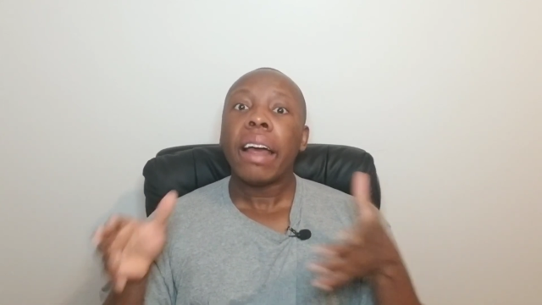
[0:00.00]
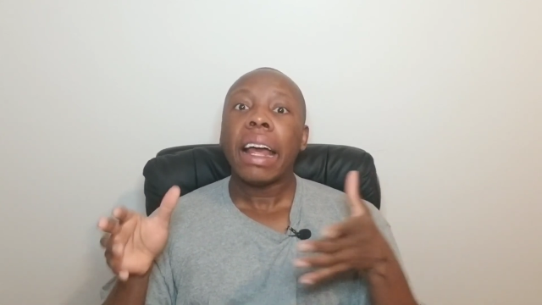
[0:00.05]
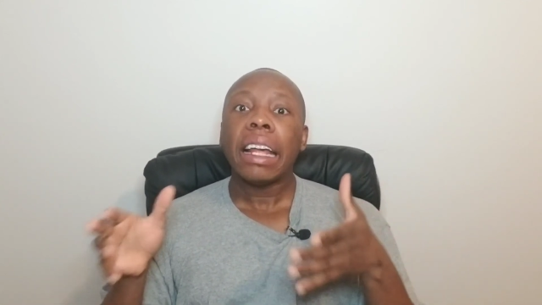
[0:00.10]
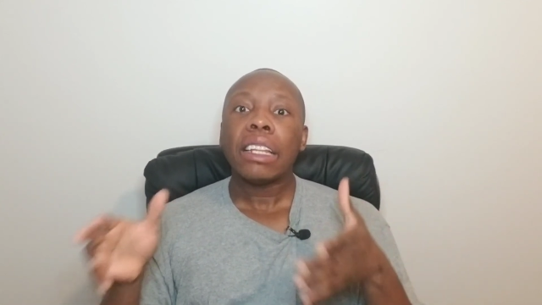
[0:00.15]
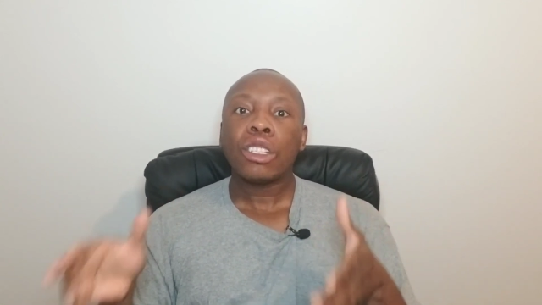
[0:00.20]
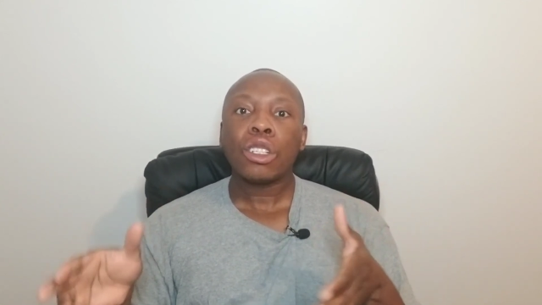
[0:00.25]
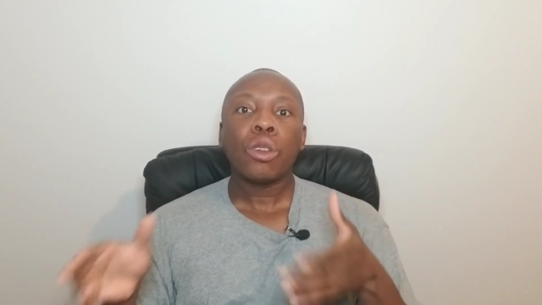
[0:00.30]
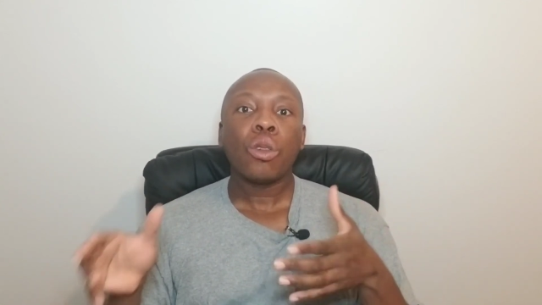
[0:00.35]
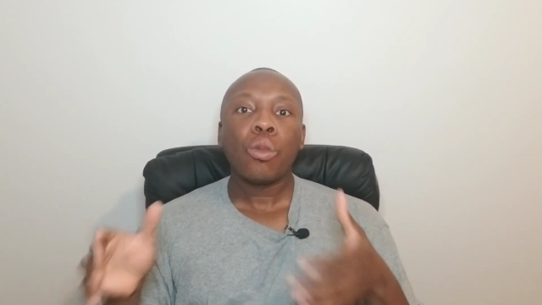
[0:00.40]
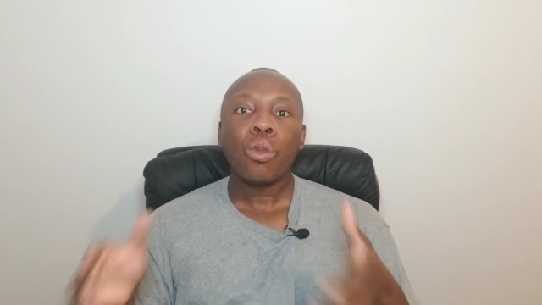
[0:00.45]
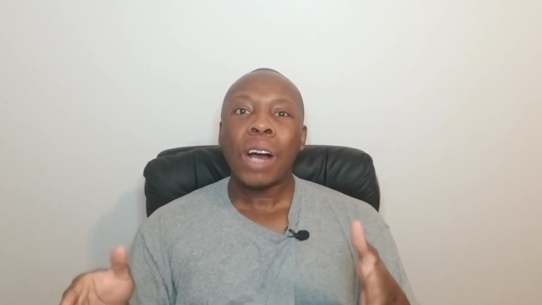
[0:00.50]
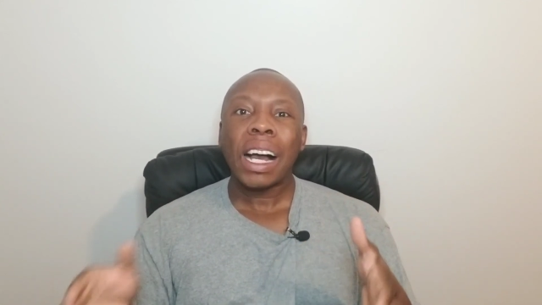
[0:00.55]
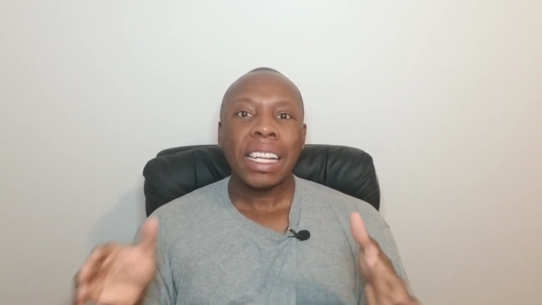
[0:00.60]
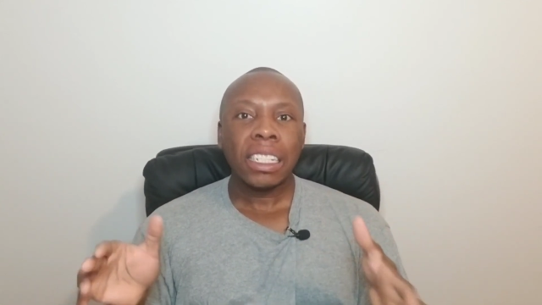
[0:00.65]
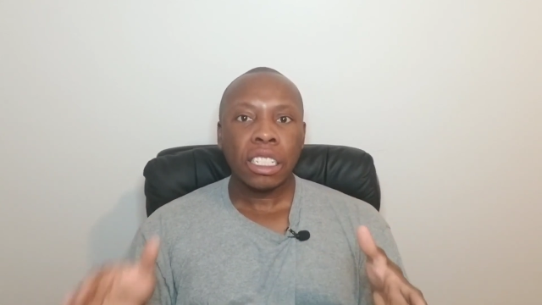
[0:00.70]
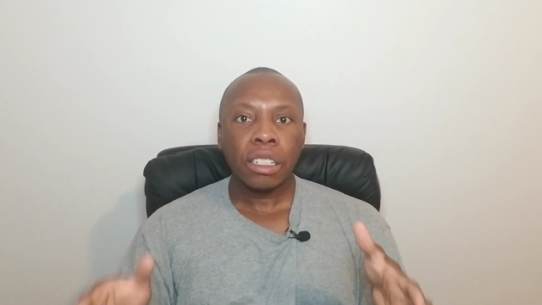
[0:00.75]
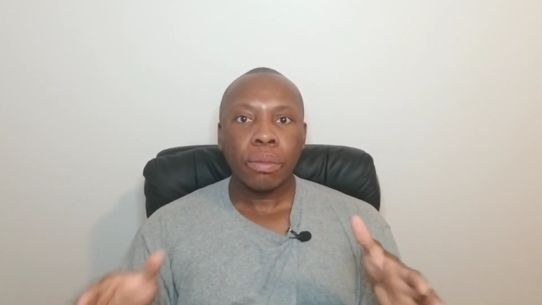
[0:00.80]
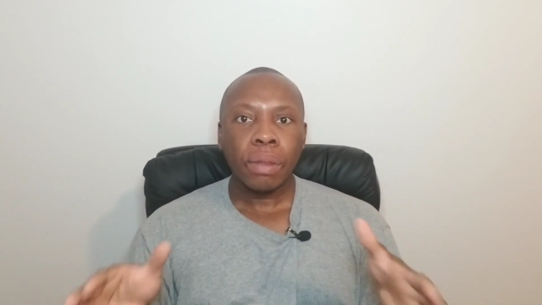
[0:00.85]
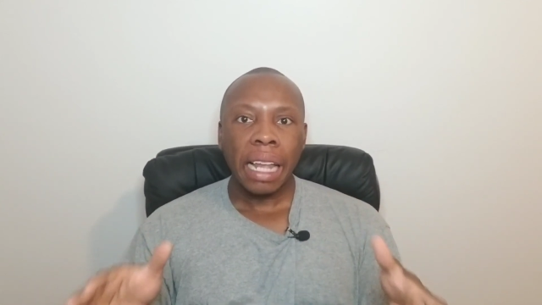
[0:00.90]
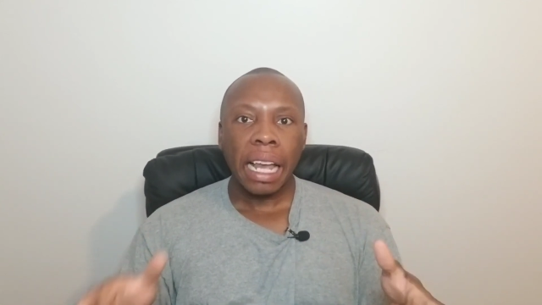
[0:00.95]
So why
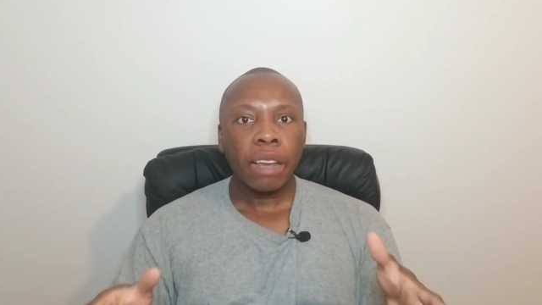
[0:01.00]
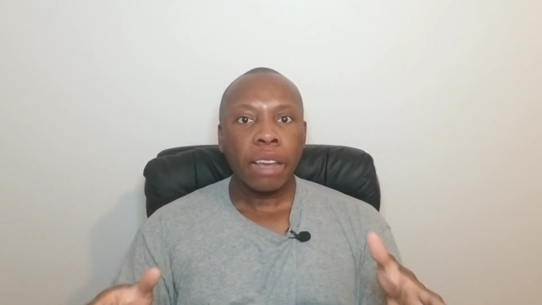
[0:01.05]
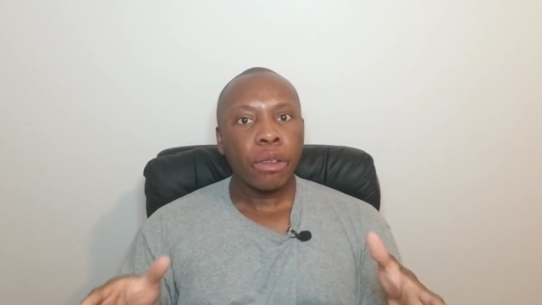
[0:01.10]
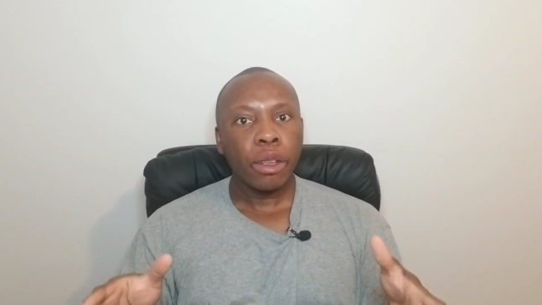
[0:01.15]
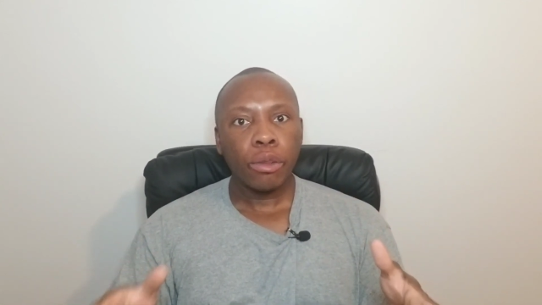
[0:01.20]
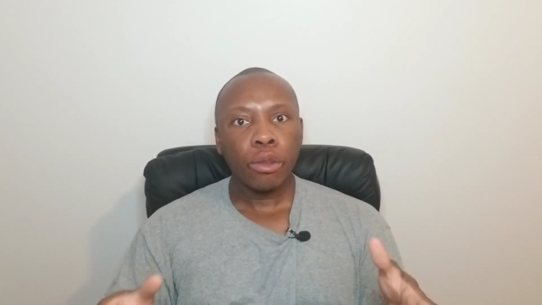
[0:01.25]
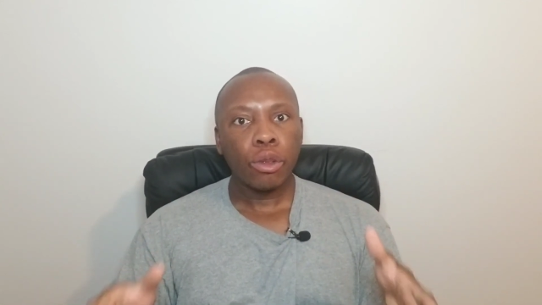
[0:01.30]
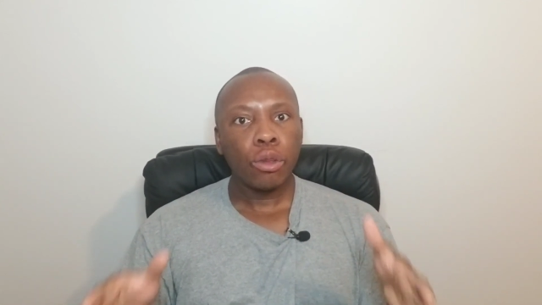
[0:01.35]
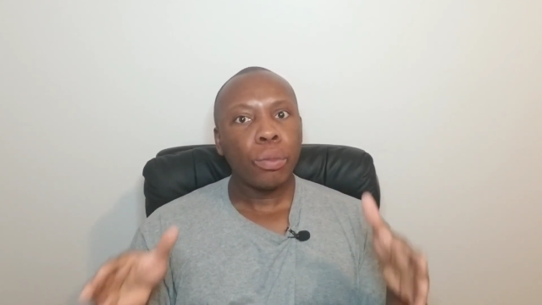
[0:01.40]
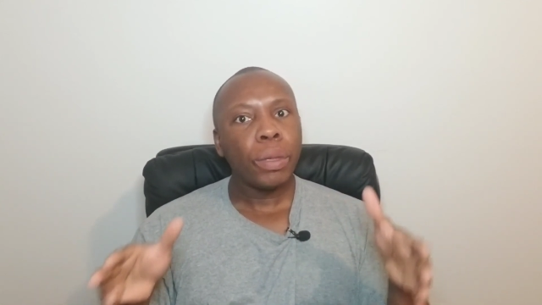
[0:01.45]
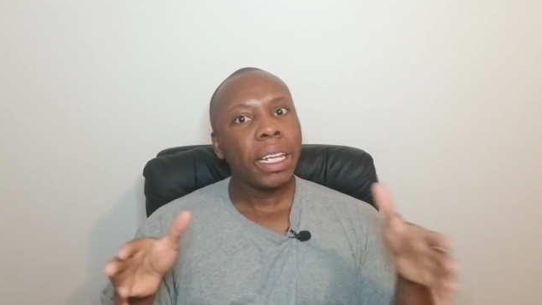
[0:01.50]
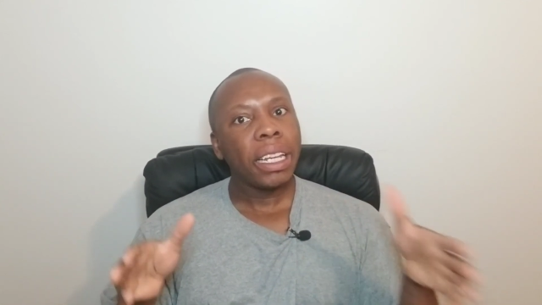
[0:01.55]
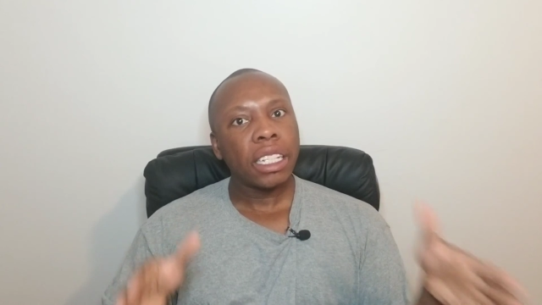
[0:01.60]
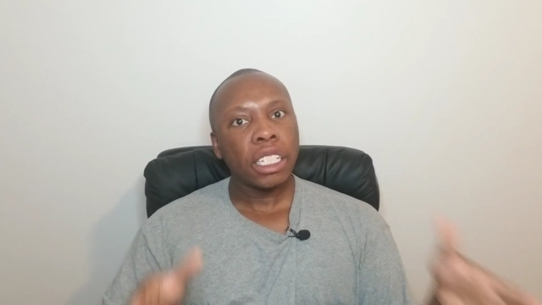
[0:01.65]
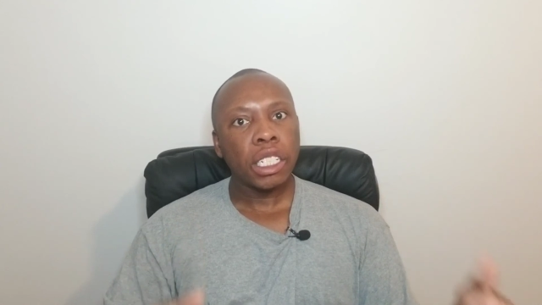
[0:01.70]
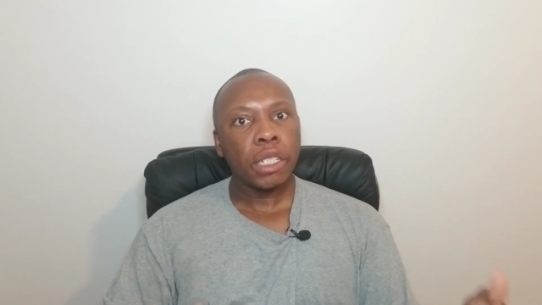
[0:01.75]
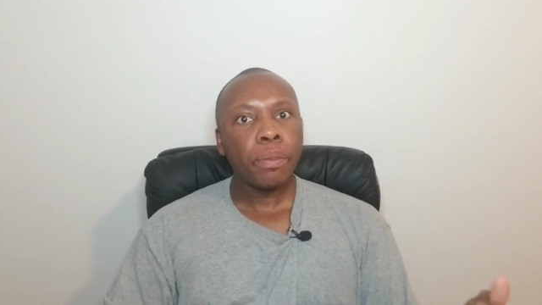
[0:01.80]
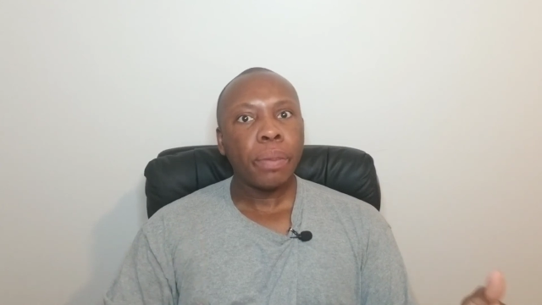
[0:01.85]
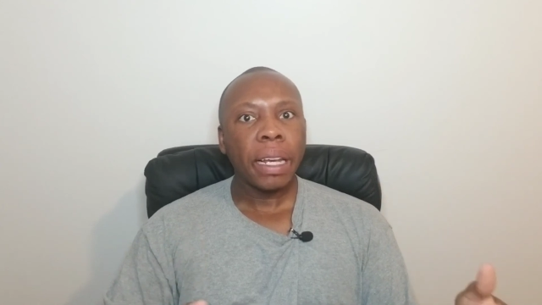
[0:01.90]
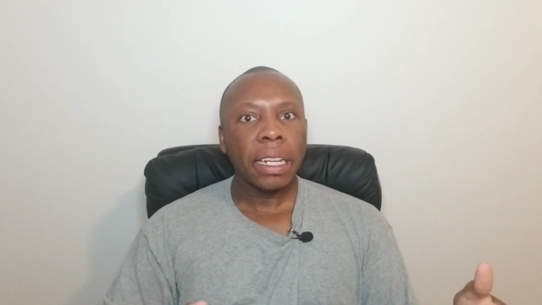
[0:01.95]
should black people be
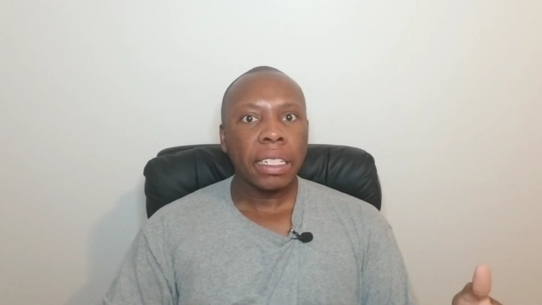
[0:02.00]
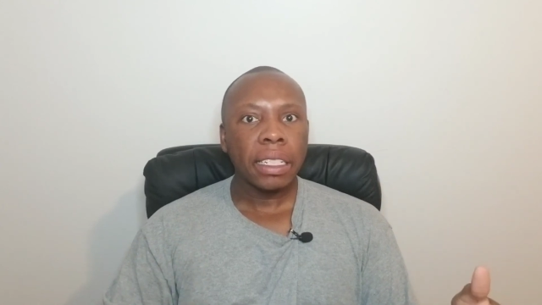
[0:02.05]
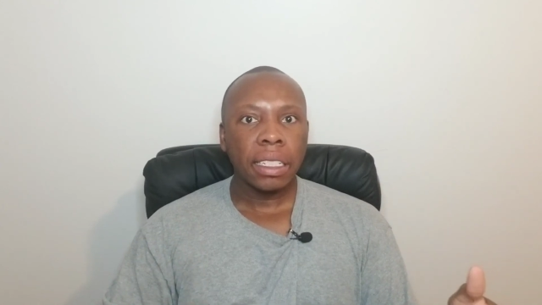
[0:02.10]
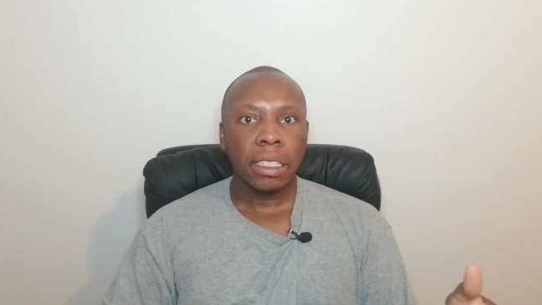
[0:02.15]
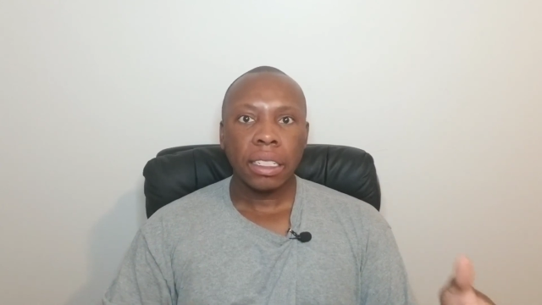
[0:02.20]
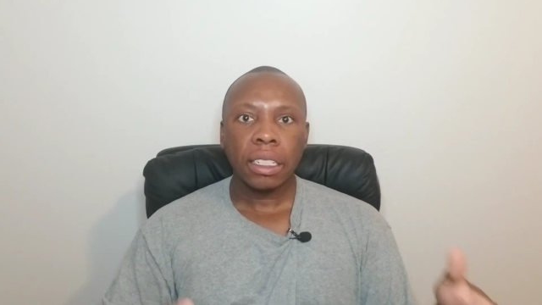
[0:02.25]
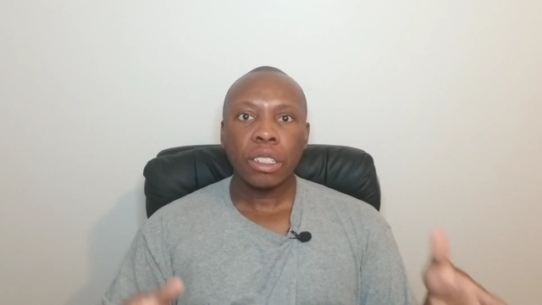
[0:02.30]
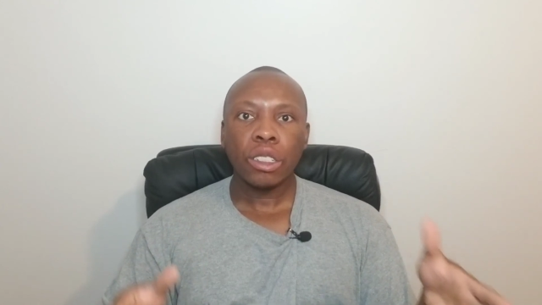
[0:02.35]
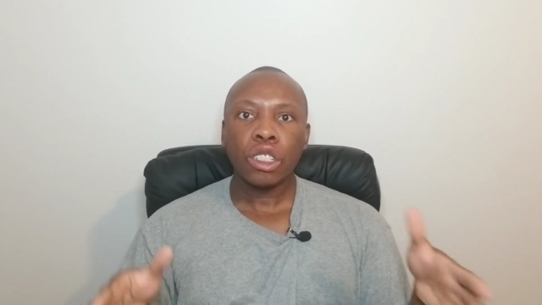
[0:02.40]
expected